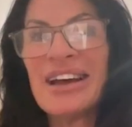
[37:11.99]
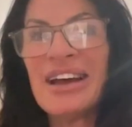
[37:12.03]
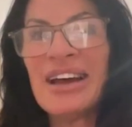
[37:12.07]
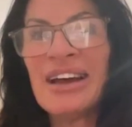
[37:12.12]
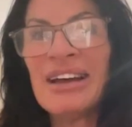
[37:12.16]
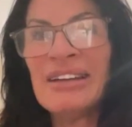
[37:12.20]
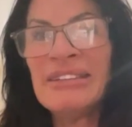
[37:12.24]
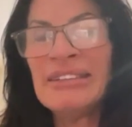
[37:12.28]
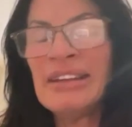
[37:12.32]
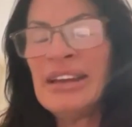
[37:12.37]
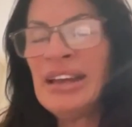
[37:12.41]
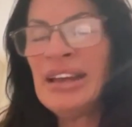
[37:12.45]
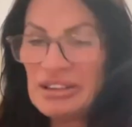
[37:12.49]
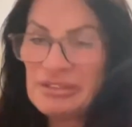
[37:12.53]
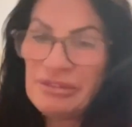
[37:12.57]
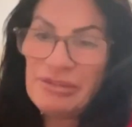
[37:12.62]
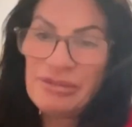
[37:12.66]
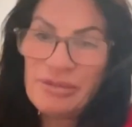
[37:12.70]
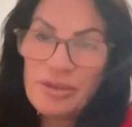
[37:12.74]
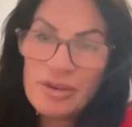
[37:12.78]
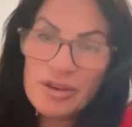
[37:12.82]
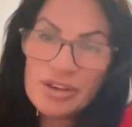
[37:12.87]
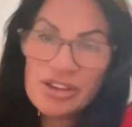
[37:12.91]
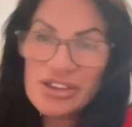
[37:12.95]
and
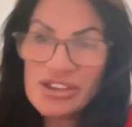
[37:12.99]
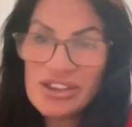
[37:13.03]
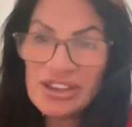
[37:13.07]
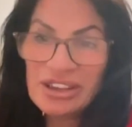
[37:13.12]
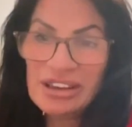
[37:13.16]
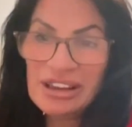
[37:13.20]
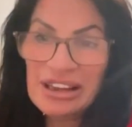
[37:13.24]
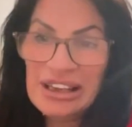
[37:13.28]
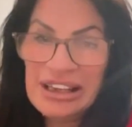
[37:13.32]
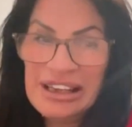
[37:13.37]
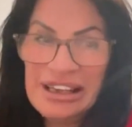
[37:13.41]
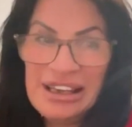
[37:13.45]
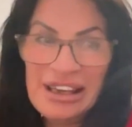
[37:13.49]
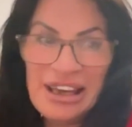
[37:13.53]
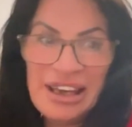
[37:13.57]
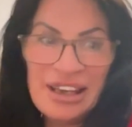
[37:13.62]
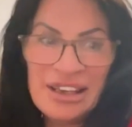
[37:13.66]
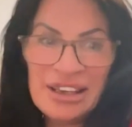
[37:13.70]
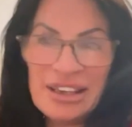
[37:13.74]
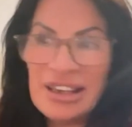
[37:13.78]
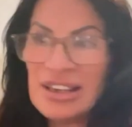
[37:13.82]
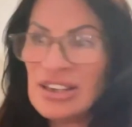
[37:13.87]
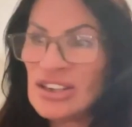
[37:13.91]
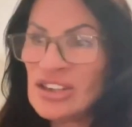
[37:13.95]
unfortunately
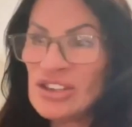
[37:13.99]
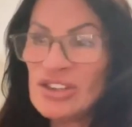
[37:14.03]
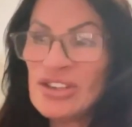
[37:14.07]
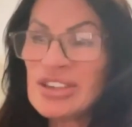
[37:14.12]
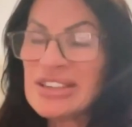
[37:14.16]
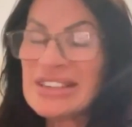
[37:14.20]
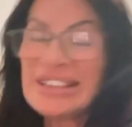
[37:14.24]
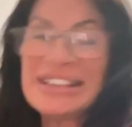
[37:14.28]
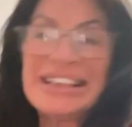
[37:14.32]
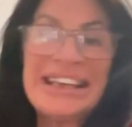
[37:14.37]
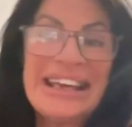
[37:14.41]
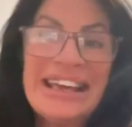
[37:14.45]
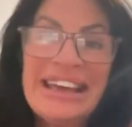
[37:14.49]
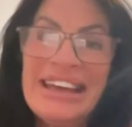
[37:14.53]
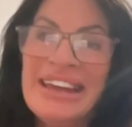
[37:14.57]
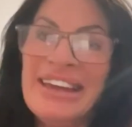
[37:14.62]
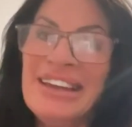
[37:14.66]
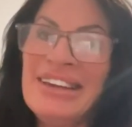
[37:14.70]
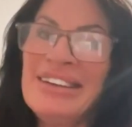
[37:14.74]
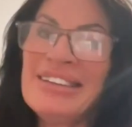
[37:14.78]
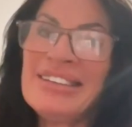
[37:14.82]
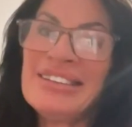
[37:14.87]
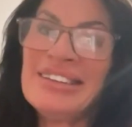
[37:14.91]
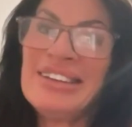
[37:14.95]
it's just like
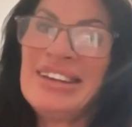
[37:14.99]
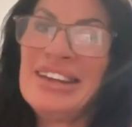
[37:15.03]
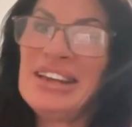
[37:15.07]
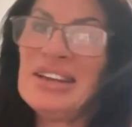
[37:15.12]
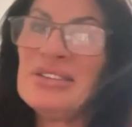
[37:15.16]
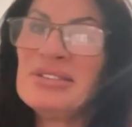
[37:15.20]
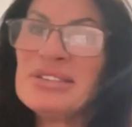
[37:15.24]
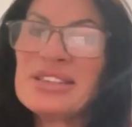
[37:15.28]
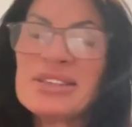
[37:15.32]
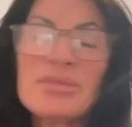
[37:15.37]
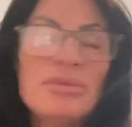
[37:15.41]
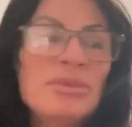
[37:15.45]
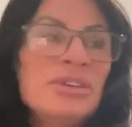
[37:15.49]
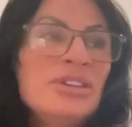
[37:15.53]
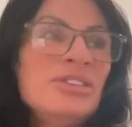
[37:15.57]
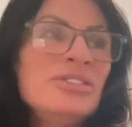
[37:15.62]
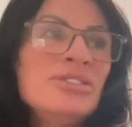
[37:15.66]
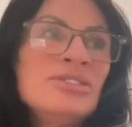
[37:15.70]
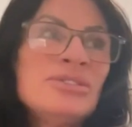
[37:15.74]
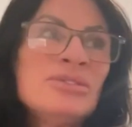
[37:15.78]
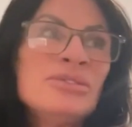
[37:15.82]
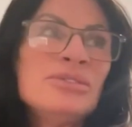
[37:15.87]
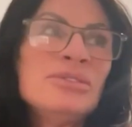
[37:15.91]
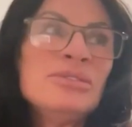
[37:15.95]
anything else when
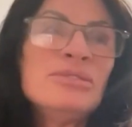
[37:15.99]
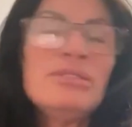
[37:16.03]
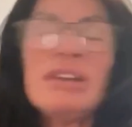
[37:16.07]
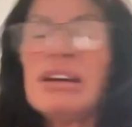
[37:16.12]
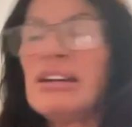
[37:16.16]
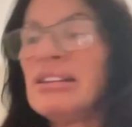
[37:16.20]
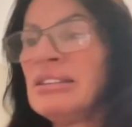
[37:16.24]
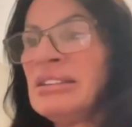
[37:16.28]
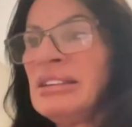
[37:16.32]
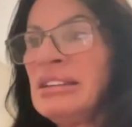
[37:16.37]
you do,